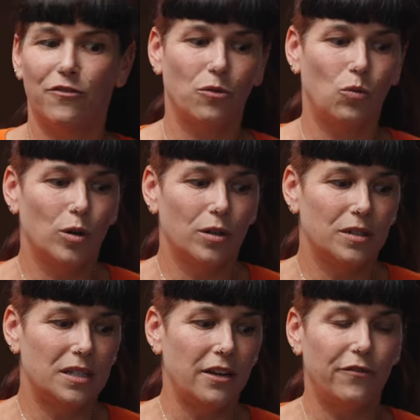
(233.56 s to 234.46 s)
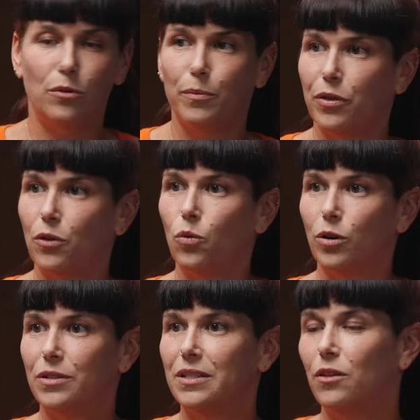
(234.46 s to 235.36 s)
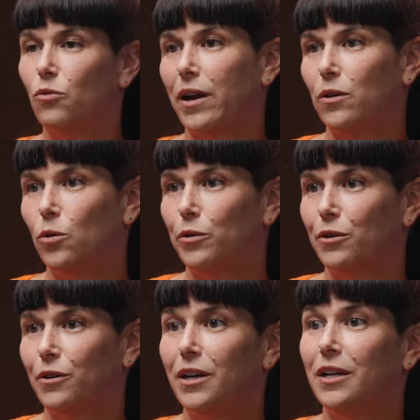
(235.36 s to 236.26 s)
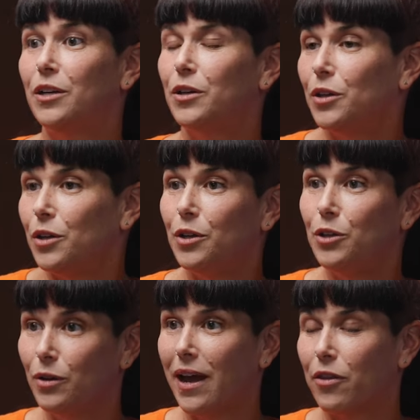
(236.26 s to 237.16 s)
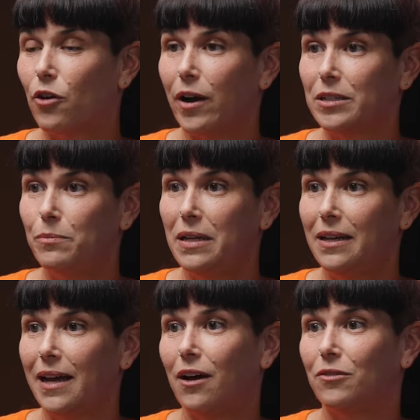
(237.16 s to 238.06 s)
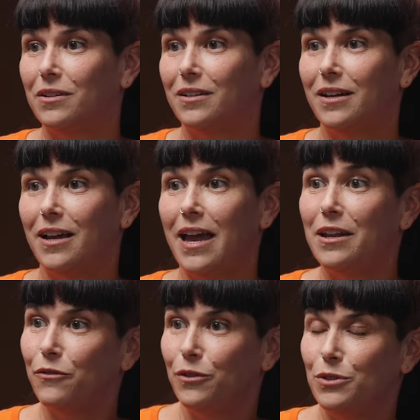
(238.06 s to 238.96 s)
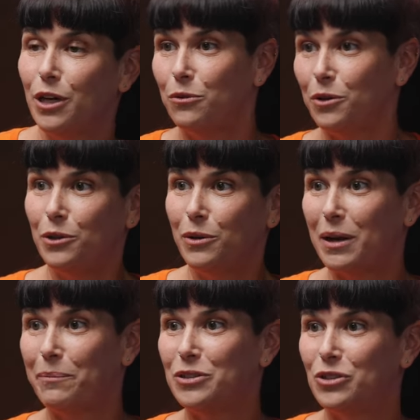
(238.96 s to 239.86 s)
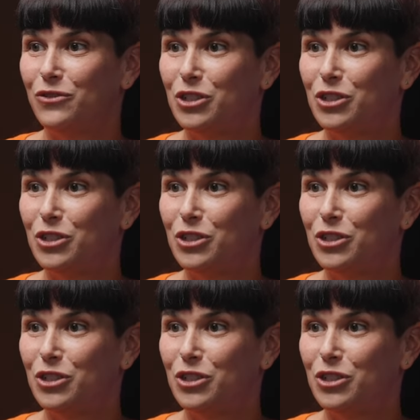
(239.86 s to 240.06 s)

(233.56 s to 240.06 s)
for words, if you put the words in the right order, you get the correct meaning out. And if you don't, you get a bunch of